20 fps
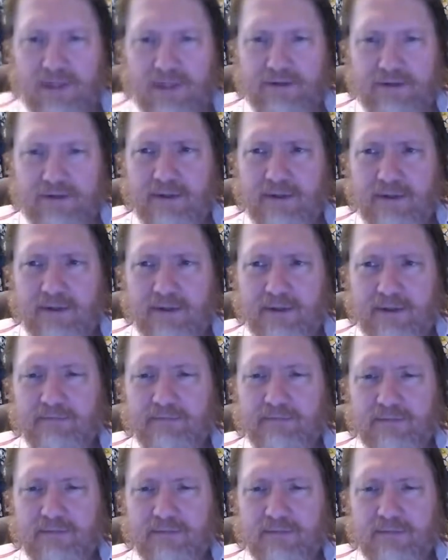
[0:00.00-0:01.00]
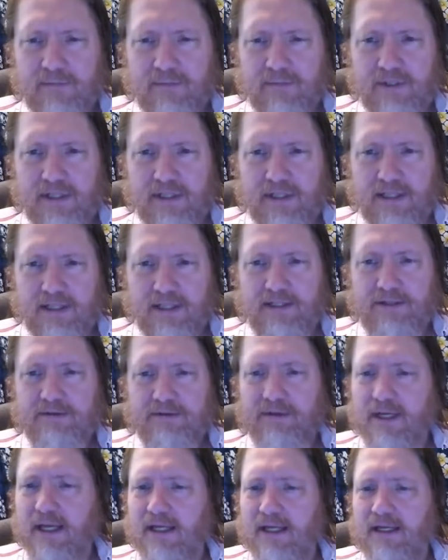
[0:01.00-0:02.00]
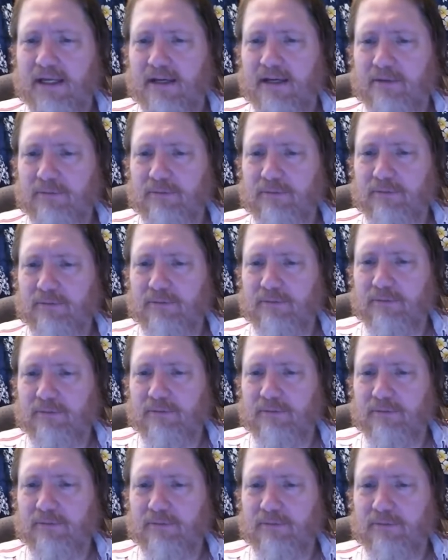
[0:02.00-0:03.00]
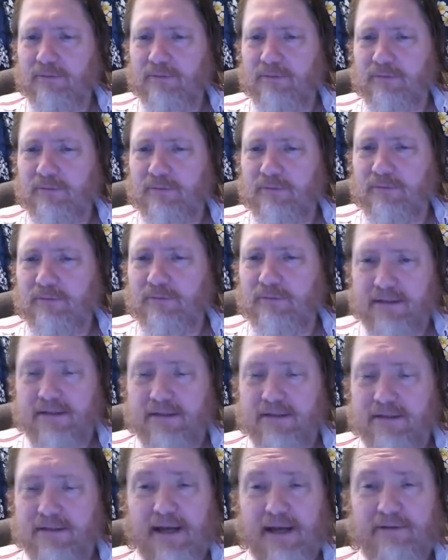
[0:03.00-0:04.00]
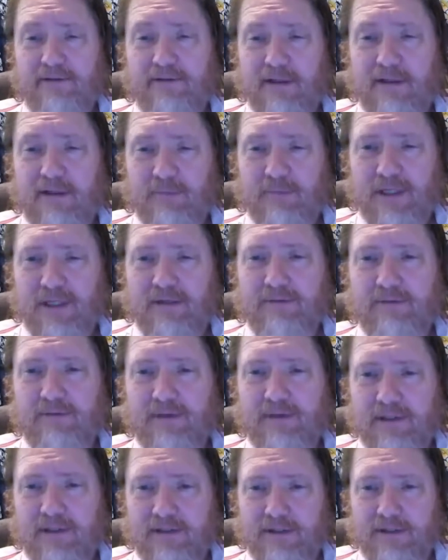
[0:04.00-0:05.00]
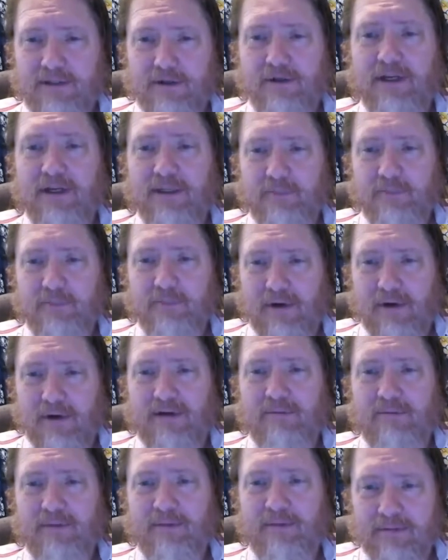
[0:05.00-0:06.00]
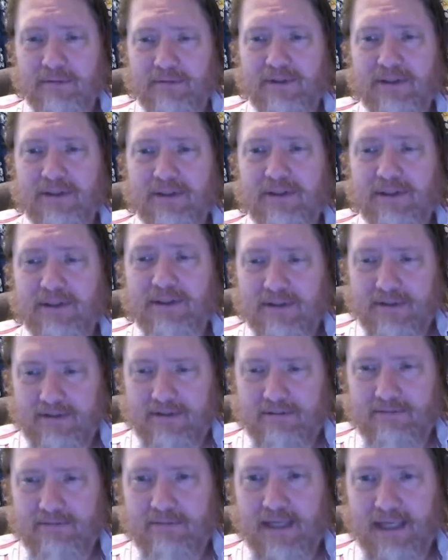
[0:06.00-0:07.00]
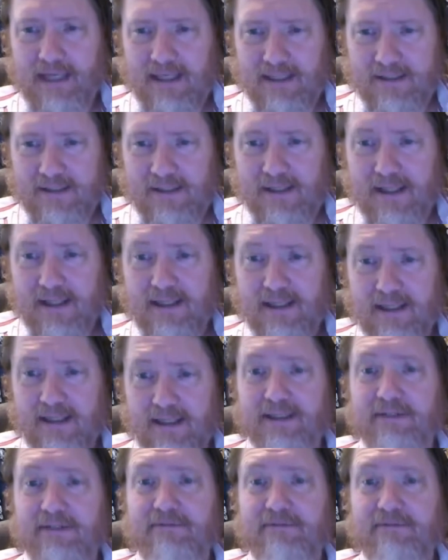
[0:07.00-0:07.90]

you um said that you can't help with bones, uh, you have helped me with a joint problem, which is oh yes, but it's